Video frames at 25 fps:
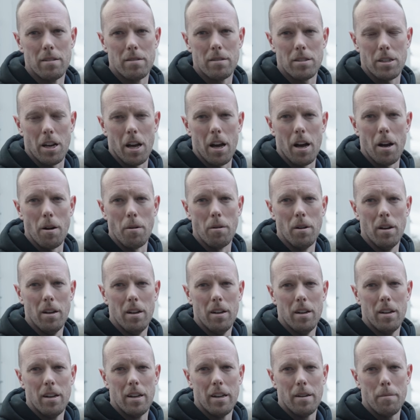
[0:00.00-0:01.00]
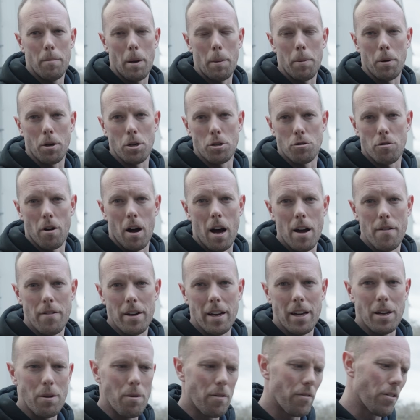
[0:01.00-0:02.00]
So People can drive
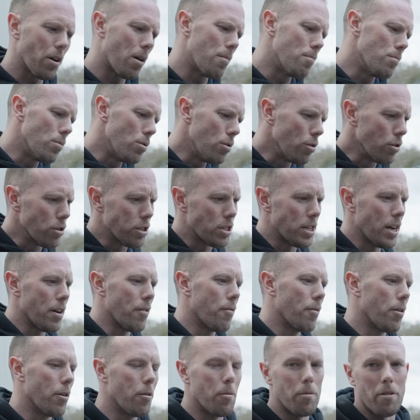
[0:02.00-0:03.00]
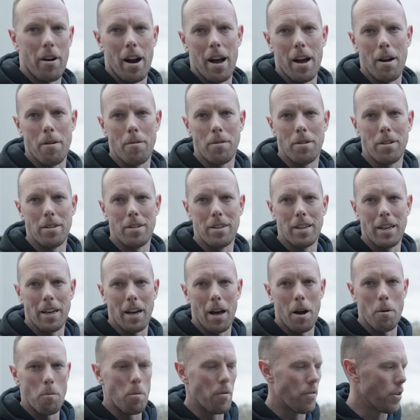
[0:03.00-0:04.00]
it. You haven't got to maul the steering wheel around. You
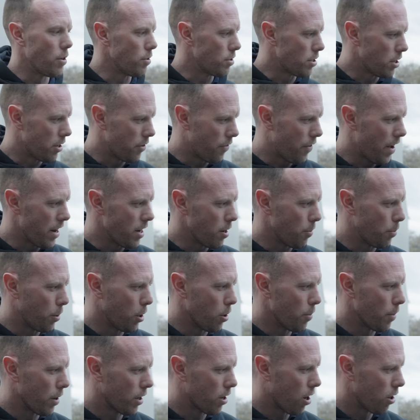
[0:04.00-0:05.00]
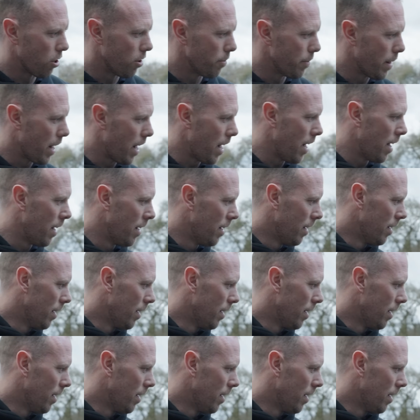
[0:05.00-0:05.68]
know, we've used a Defender Puma column there,